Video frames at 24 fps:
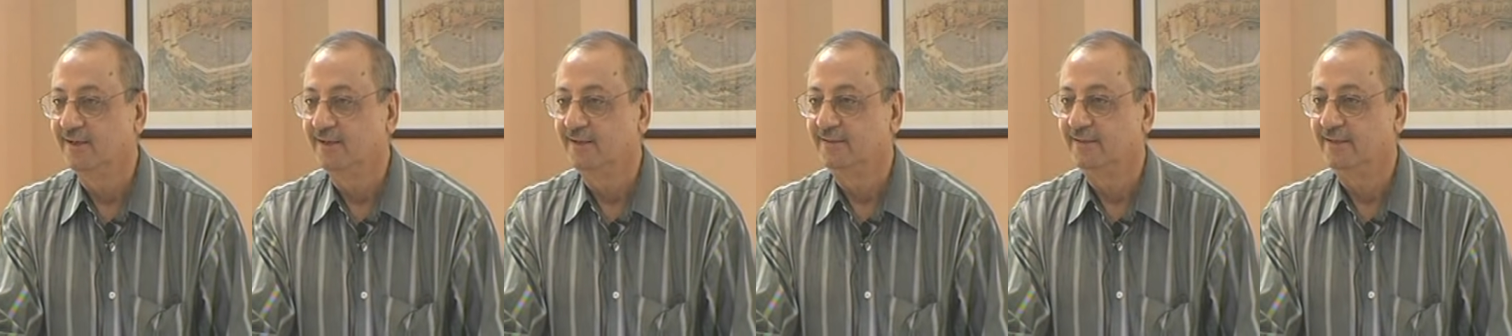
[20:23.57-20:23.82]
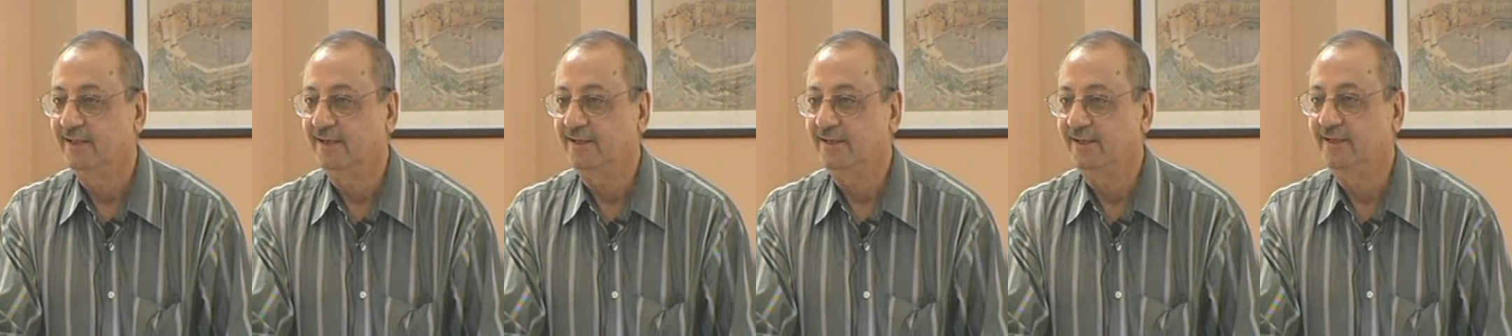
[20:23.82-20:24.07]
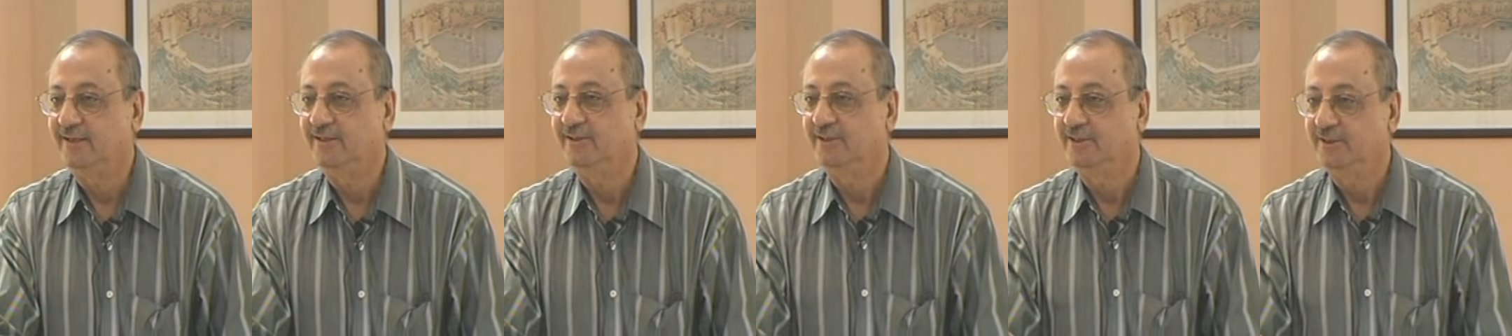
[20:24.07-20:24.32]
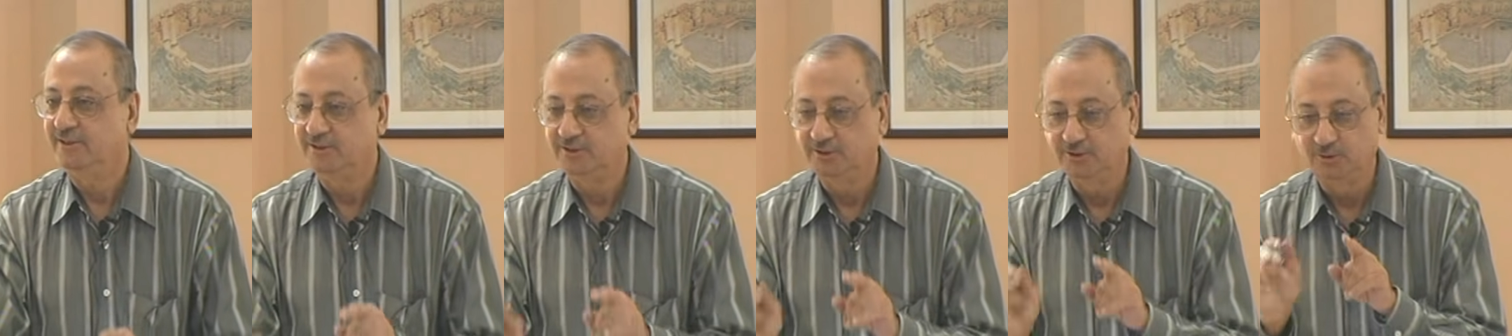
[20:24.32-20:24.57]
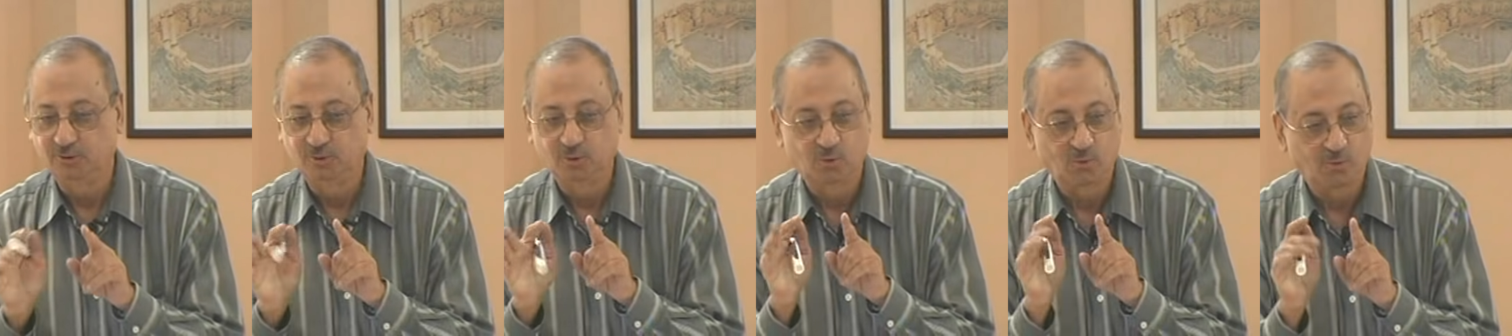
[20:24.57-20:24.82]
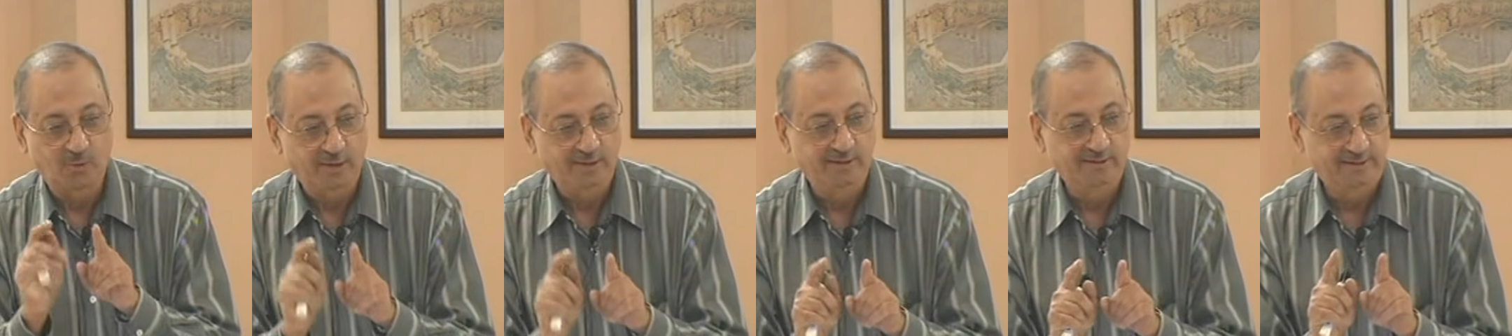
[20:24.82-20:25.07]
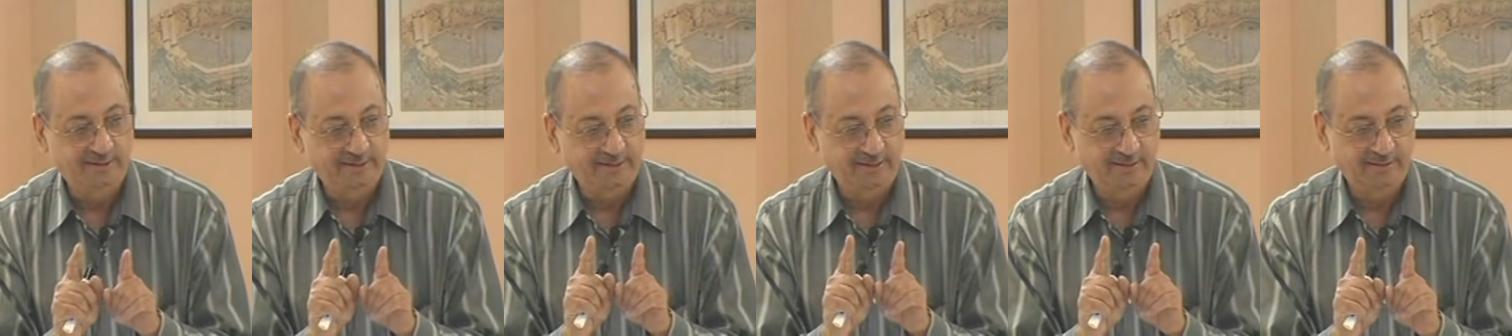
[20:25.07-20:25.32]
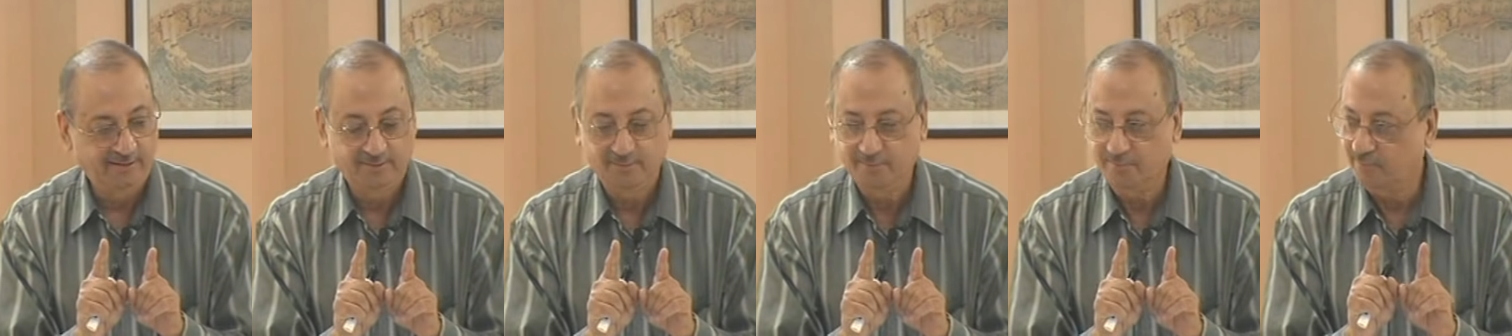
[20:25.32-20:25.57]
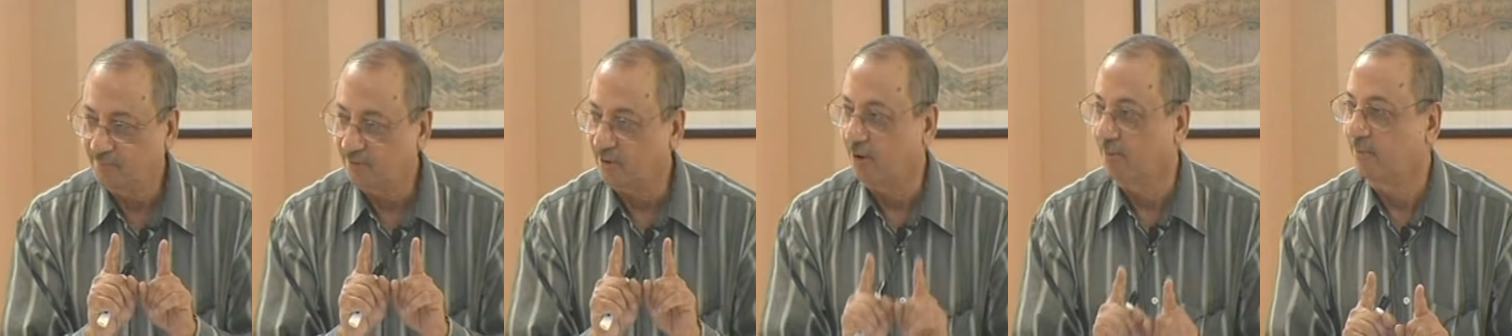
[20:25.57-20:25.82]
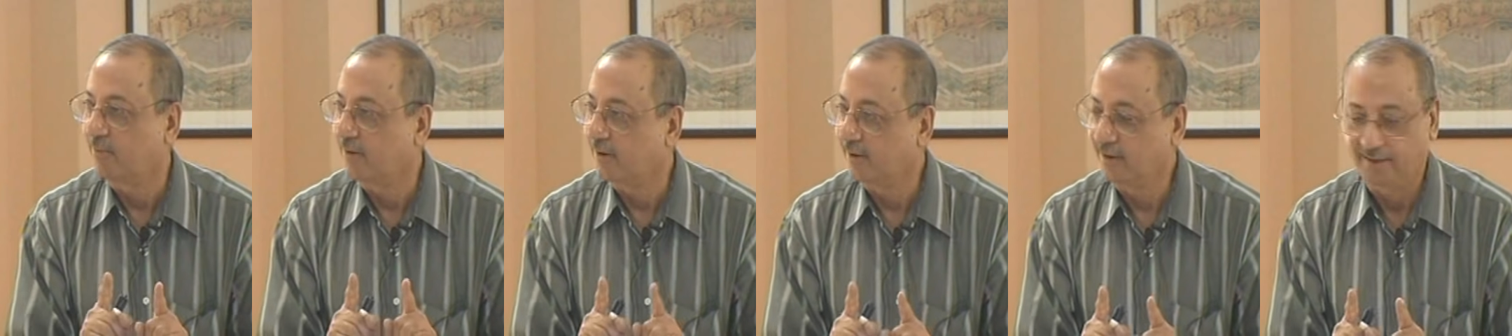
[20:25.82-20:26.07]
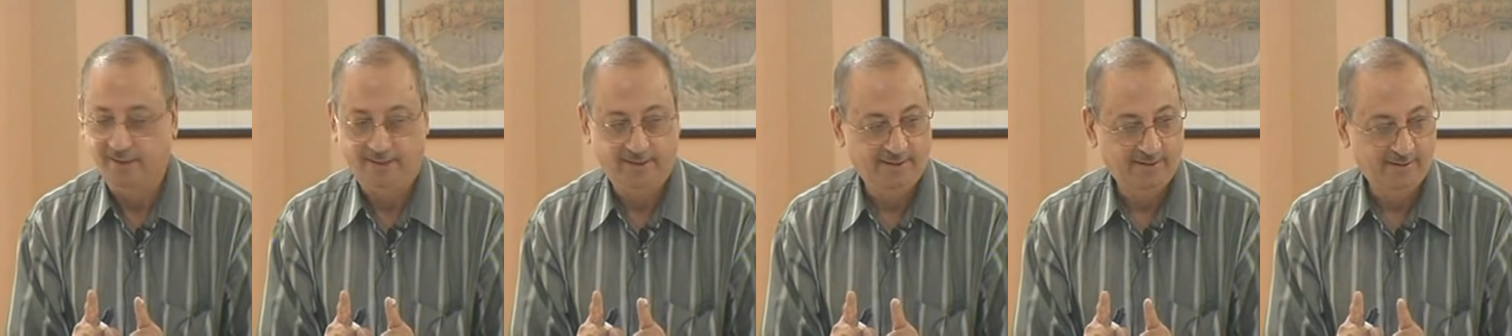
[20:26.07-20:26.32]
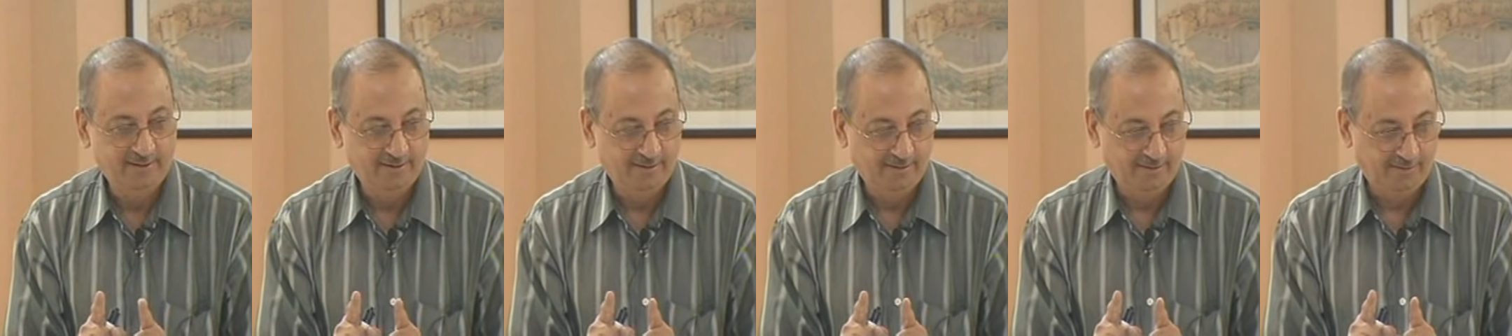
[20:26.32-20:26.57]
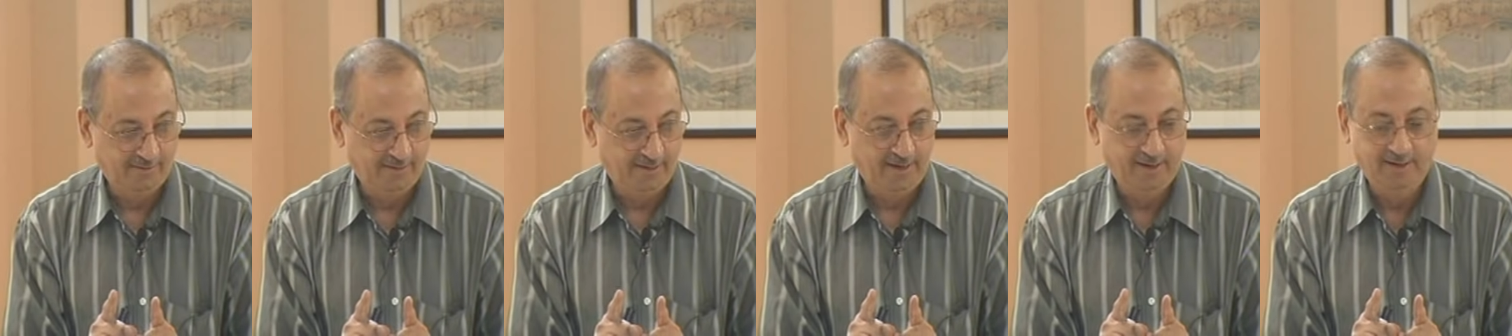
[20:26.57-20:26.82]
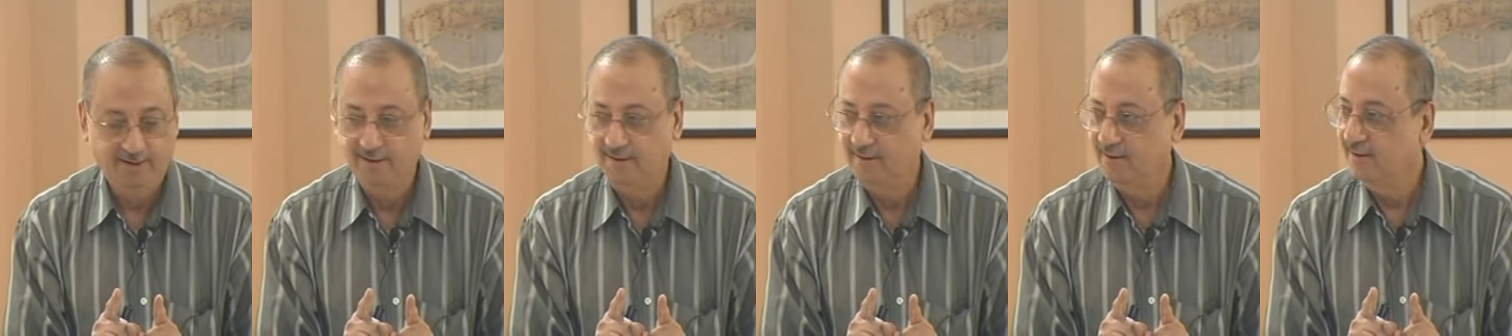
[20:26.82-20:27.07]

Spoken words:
that he teaches you one thing properly. Okay.